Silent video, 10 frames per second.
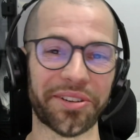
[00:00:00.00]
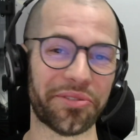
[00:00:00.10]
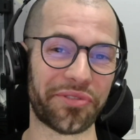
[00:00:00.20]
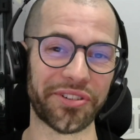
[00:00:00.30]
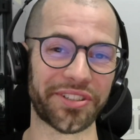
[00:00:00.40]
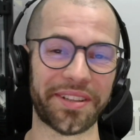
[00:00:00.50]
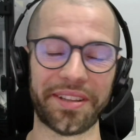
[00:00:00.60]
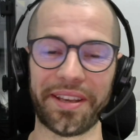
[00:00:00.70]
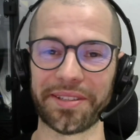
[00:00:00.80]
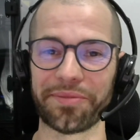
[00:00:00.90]
So
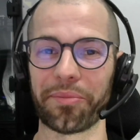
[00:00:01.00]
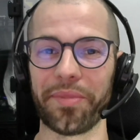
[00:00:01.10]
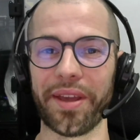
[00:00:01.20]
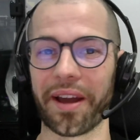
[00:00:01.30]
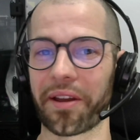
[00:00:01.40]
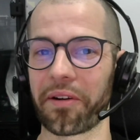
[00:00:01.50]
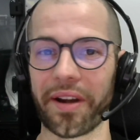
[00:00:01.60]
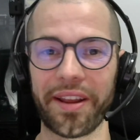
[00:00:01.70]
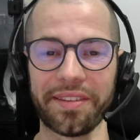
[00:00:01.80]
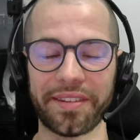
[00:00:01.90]
Fusion is for me a
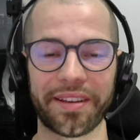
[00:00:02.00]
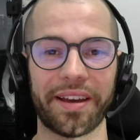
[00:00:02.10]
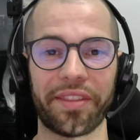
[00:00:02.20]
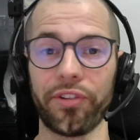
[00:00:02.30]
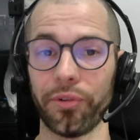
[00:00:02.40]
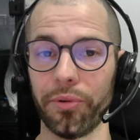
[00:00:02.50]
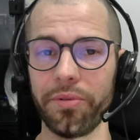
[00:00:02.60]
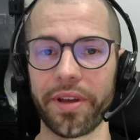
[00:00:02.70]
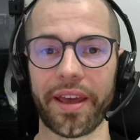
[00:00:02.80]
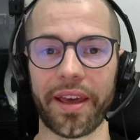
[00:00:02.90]
great
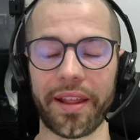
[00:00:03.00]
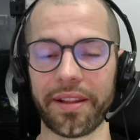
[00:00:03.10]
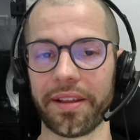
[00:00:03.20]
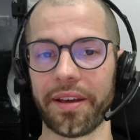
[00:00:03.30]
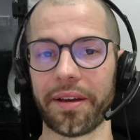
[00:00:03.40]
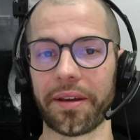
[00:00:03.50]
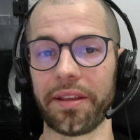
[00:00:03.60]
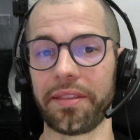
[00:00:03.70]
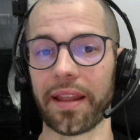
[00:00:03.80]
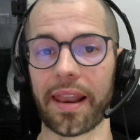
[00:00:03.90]
tool, and
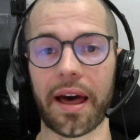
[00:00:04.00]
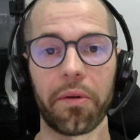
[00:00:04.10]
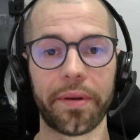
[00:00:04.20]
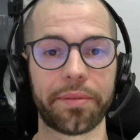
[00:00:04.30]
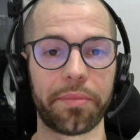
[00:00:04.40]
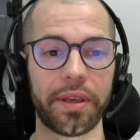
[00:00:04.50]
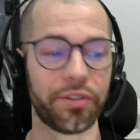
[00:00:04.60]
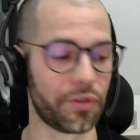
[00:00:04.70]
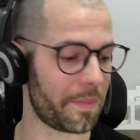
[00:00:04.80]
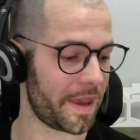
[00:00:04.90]
it allowed
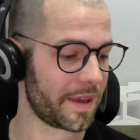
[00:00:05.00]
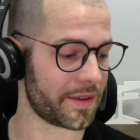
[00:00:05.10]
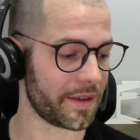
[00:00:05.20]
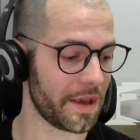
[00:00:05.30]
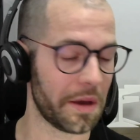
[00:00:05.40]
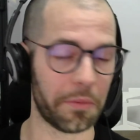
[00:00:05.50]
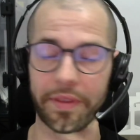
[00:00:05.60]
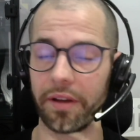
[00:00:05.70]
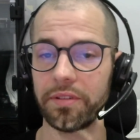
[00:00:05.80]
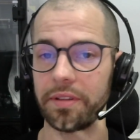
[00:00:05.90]
me to make
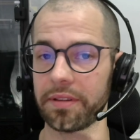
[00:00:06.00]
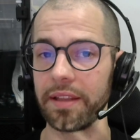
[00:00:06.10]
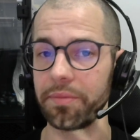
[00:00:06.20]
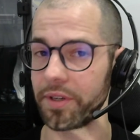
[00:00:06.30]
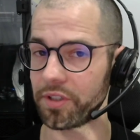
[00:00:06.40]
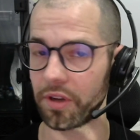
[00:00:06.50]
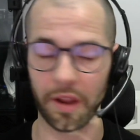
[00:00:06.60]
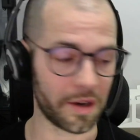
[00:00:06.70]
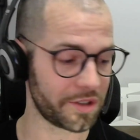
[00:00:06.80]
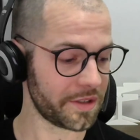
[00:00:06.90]
without that much
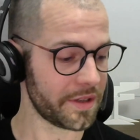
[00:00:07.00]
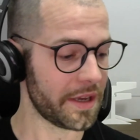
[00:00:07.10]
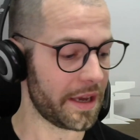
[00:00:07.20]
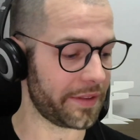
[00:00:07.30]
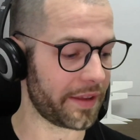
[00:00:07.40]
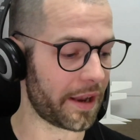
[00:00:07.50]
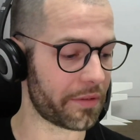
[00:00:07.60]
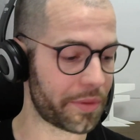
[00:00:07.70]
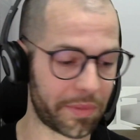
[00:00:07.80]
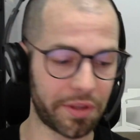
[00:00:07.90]
knowledge. It
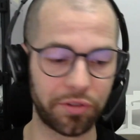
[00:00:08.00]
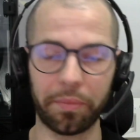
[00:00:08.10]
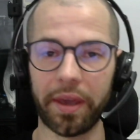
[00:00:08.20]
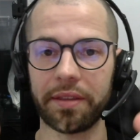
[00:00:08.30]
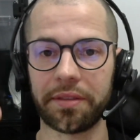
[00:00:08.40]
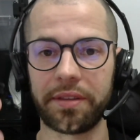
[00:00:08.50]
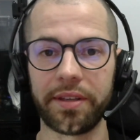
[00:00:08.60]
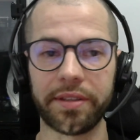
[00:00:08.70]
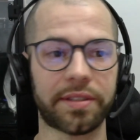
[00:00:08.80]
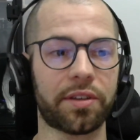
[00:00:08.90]
allowed me to make
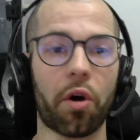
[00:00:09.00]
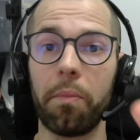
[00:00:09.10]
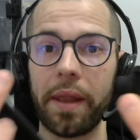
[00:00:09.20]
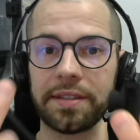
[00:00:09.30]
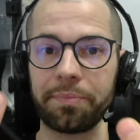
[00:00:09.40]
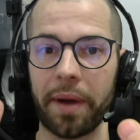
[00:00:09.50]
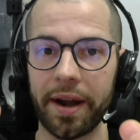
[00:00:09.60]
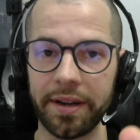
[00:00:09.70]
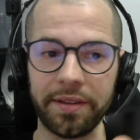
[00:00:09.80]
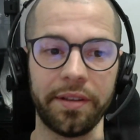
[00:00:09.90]
these complex
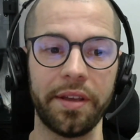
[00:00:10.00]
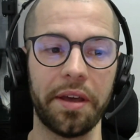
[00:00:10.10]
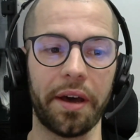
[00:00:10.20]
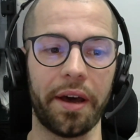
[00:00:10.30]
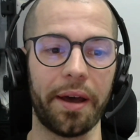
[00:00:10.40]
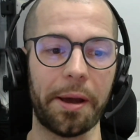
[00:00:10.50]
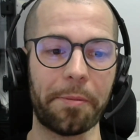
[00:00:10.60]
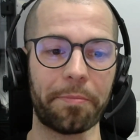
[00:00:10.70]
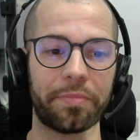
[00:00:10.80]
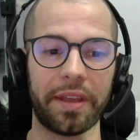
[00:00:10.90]
parts
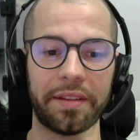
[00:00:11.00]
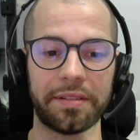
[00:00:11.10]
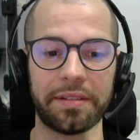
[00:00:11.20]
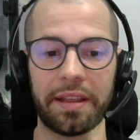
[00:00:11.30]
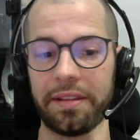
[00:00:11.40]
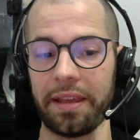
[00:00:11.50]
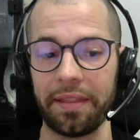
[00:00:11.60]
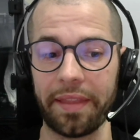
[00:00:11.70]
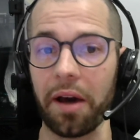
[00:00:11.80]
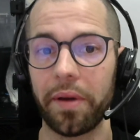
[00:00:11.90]
that,
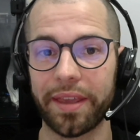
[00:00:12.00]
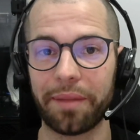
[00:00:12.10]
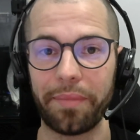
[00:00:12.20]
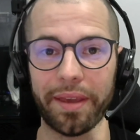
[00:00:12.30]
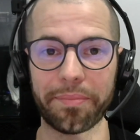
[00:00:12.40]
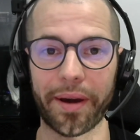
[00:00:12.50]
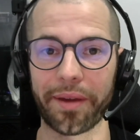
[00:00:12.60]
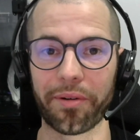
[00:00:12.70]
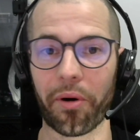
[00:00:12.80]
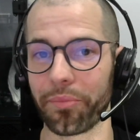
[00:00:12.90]
and now I can make
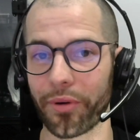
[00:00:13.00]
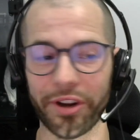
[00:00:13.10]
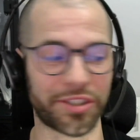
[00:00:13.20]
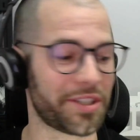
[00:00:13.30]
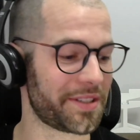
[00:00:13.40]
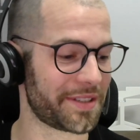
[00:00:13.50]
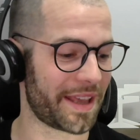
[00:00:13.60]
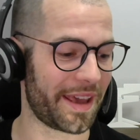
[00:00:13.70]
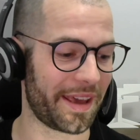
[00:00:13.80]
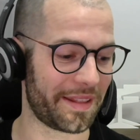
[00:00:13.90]
my own projects
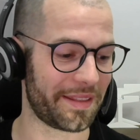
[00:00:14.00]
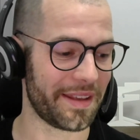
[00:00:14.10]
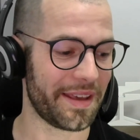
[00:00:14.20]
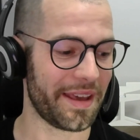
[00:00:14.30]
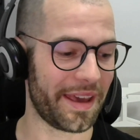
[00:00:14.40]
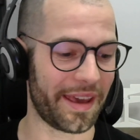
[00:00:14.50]
and